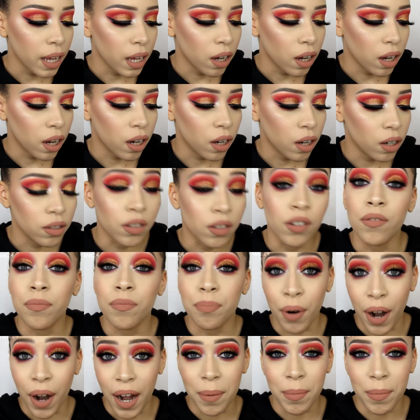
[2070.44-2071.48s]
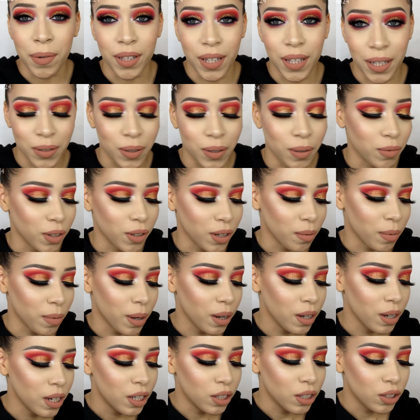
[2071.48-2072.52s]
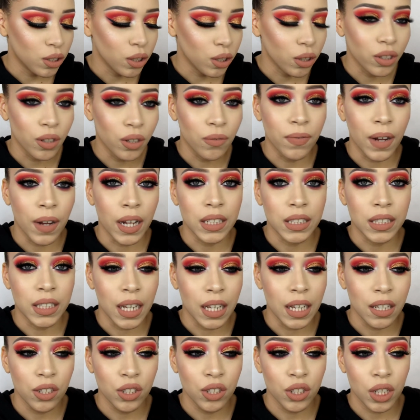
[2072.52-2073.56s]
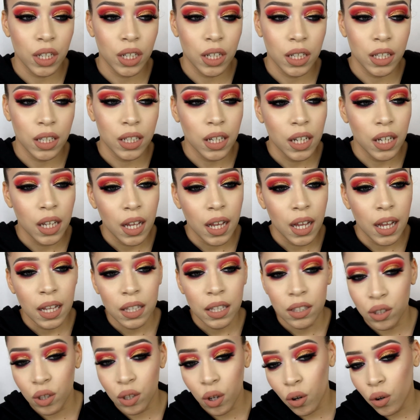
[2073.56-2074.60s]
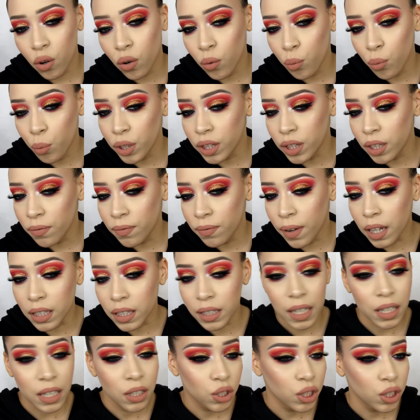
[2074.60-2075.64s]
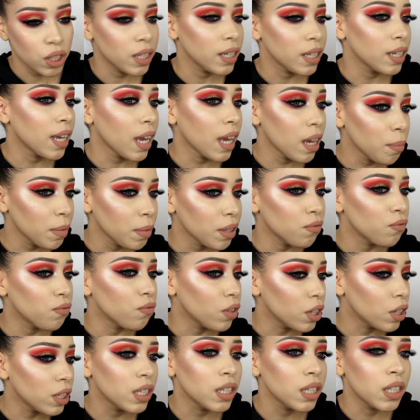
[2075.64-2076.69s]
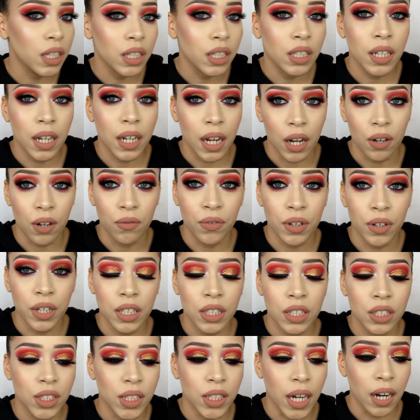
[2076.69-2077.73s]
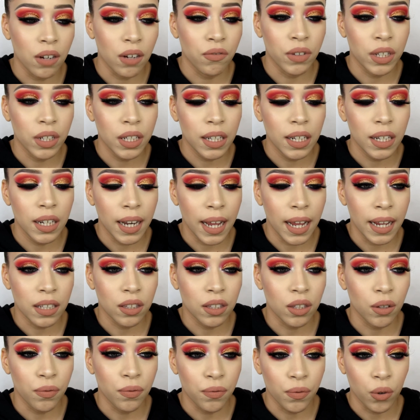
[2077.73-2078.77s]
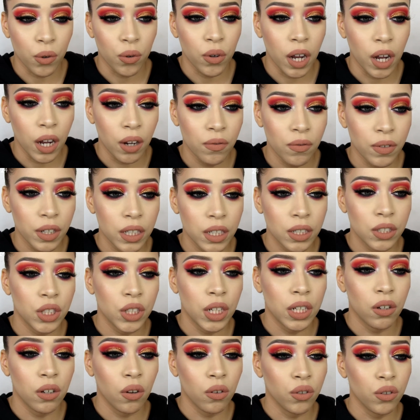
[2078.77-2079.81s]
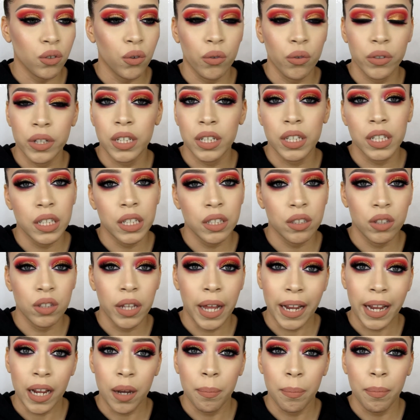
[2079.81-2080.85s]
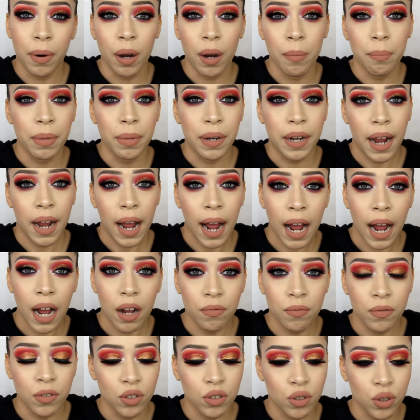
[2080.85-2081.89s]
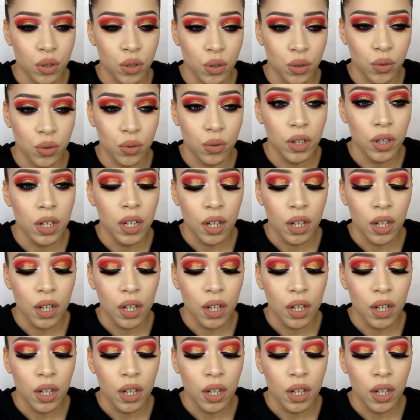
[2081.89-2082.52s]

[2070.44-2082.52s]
The primer, that's what I'm talking about. So the foundation, So with the foundation, it gave me really good coverage. I really like the full coverage, and you only need like a pump and a half or two